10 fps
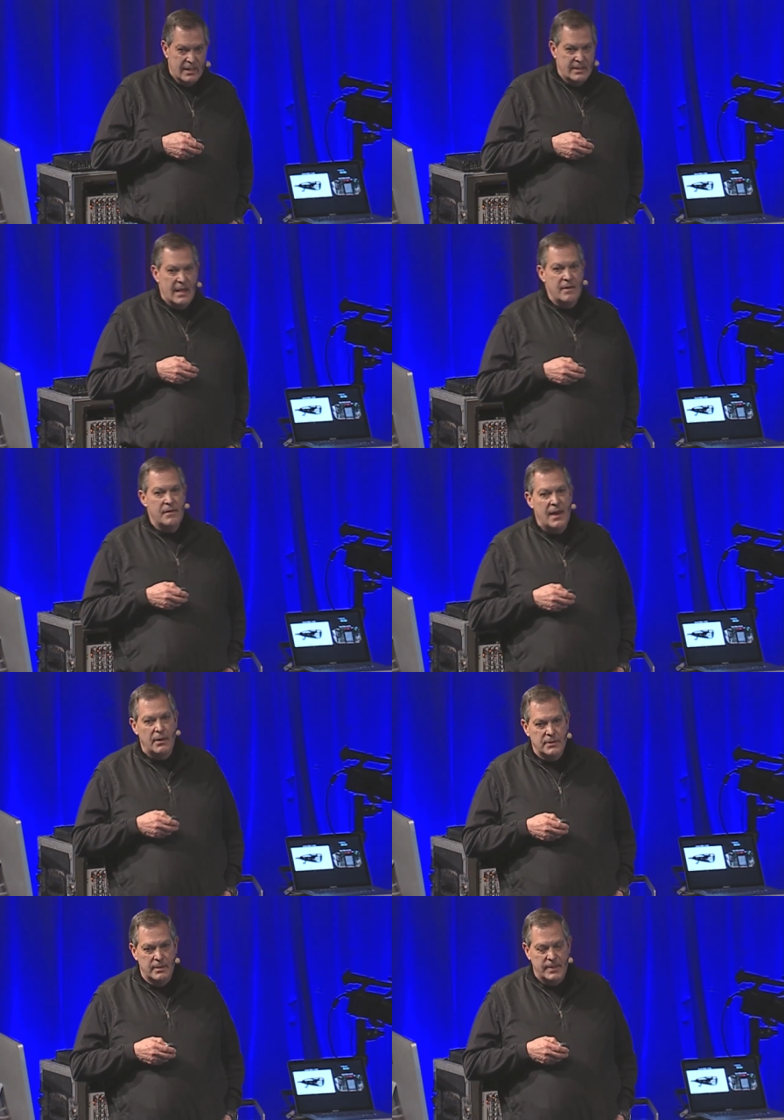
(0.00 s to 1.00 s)

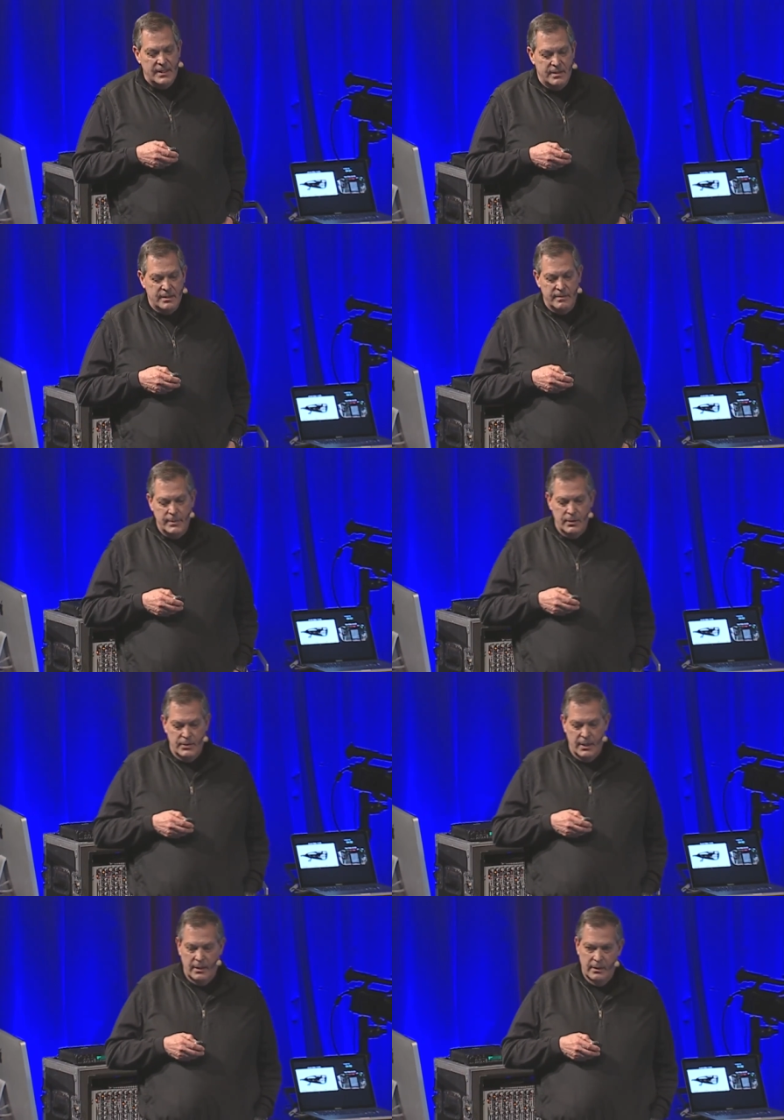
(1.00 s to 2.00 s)
10,000 pieces of
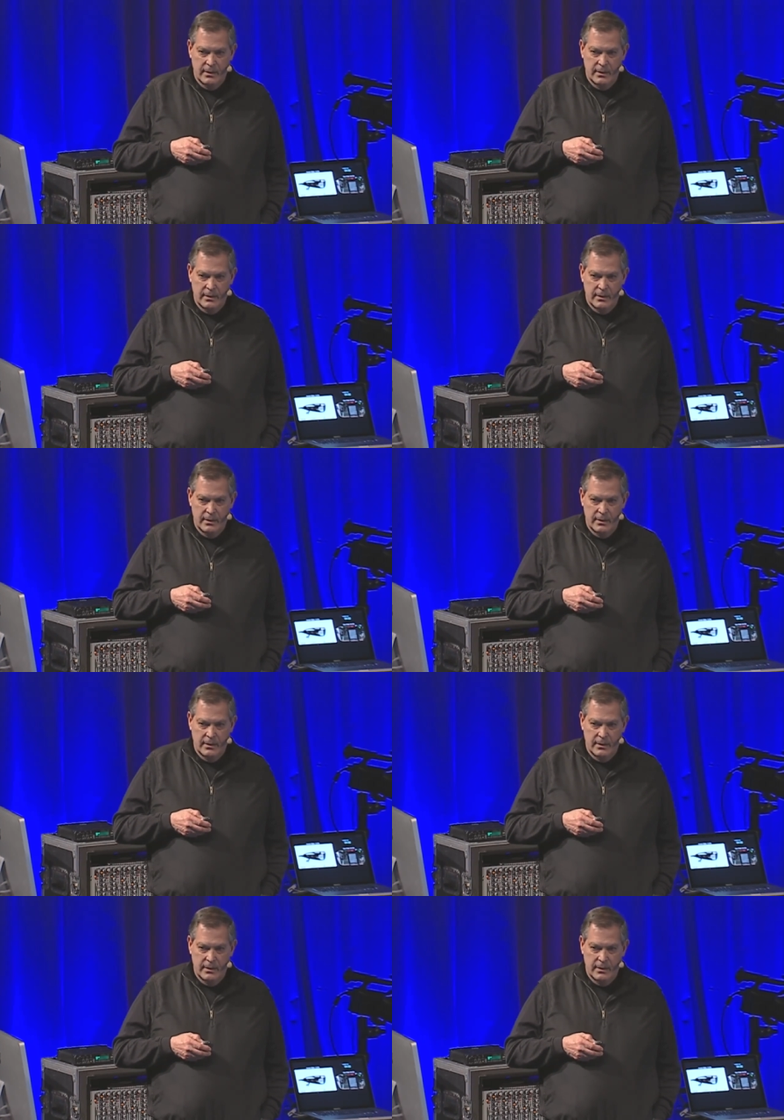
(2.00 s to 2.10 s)
music,